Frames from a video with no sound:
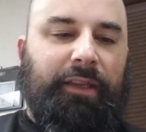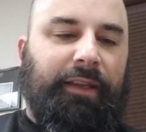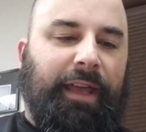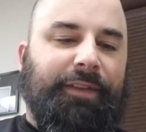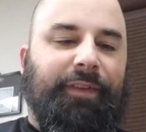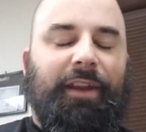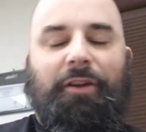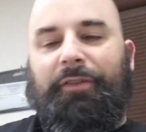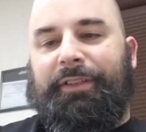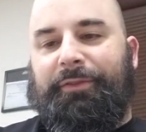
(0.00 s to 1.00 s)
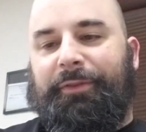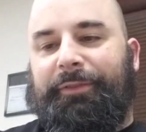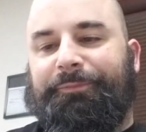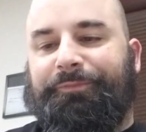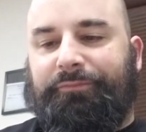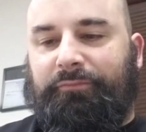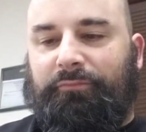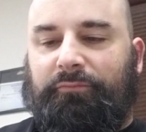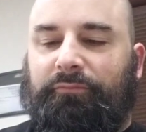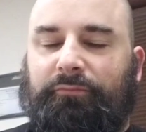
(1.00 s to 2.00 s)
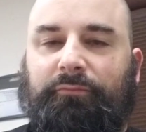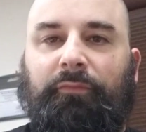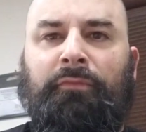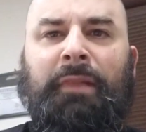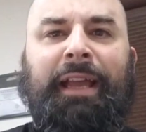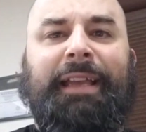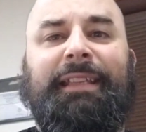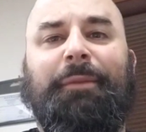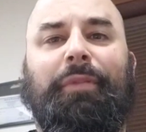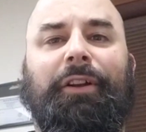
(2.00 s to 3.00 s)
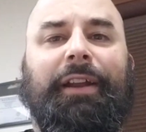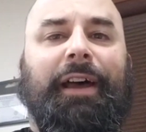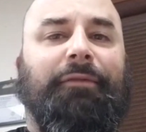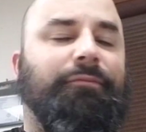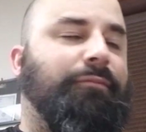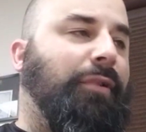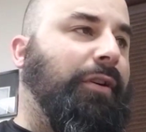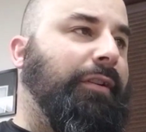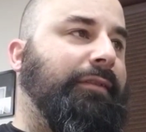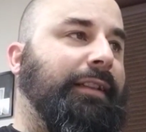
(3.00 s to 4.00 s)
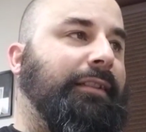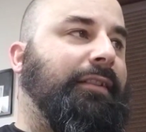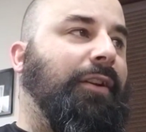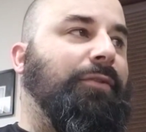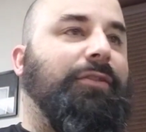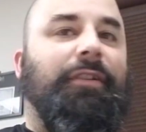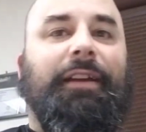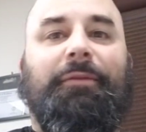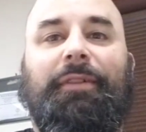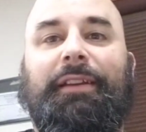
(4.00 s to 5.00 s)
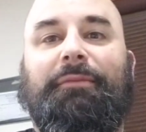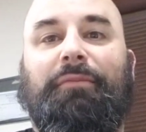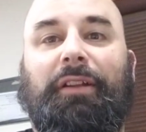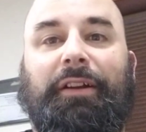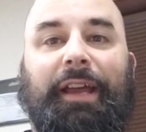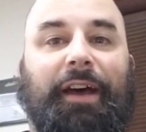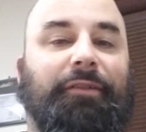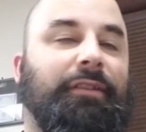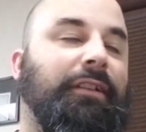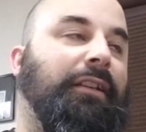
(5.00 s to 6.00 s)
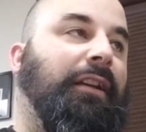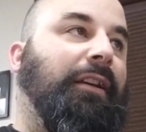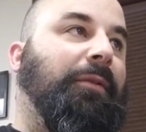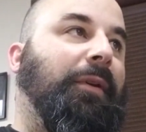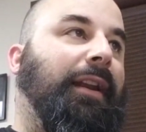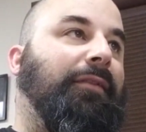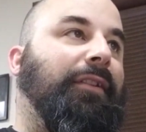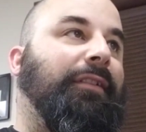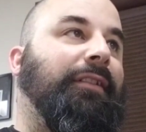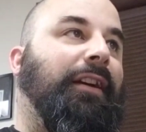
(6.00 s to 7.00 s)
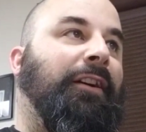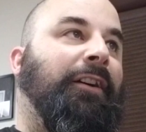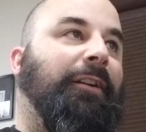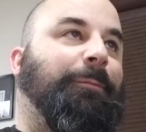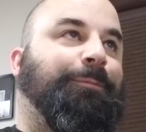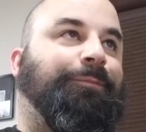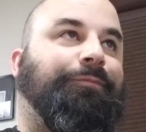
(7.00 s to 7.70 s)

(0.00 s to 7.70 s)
got his video restored. I guess he blurred out part that Coach Greg wanted blurred out, whatever. Um,